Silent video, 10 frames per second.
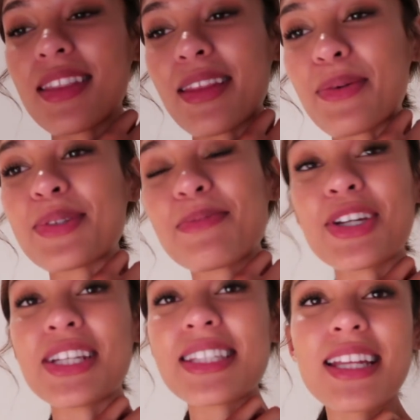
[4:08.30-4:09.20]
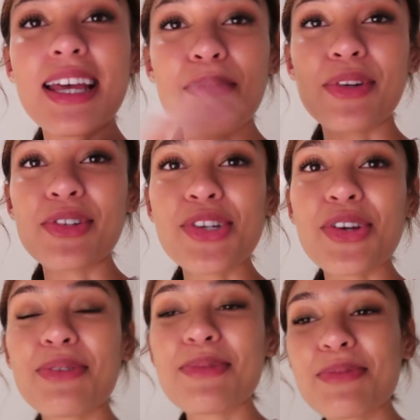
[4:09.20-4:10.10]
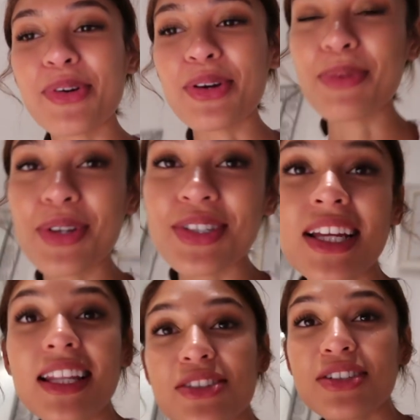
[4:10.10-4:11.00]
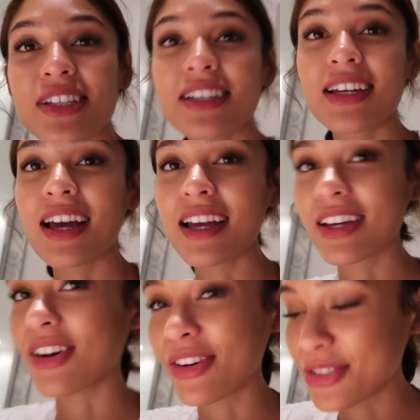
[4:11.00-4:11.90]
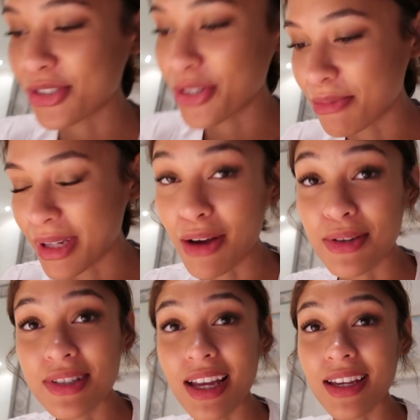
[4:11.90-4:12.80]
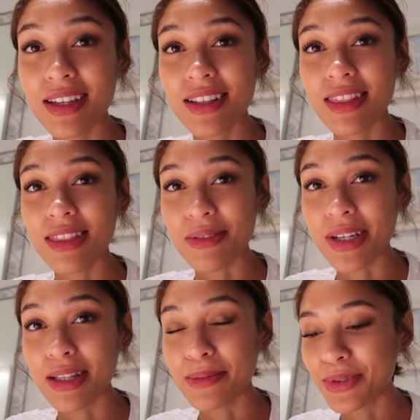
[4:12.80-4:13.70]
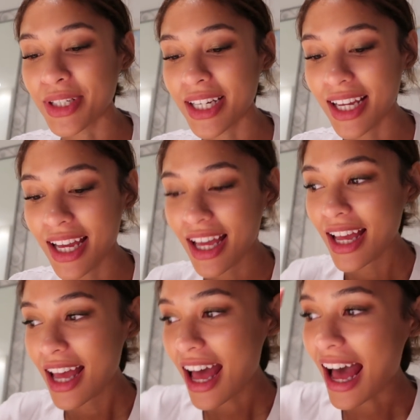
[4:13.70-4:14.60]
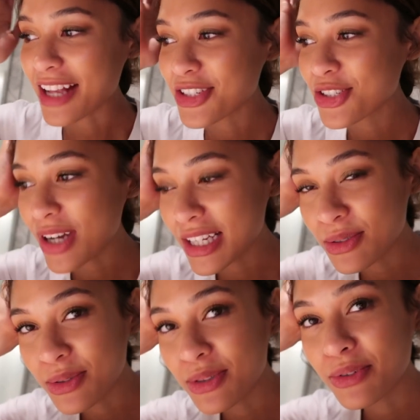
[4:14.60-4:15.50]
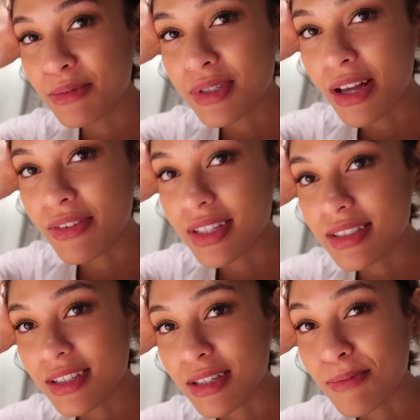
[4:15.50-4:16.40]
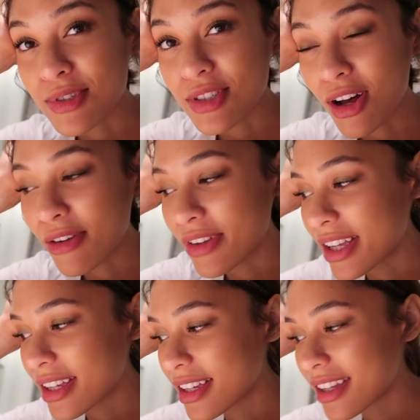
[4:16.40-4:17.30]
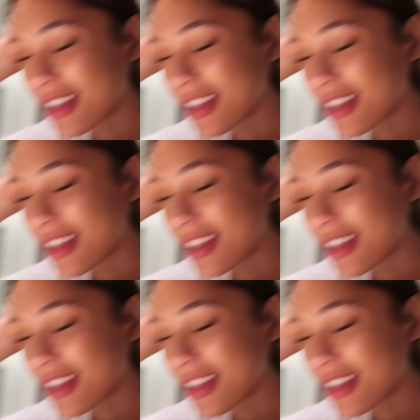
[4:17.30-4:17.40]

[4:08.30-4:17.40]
there was some goodies in here. I'm going to show you them tomorrow because I literally I can't show you them now. It's like three in the morning. I just tried to order room service because I'm starving.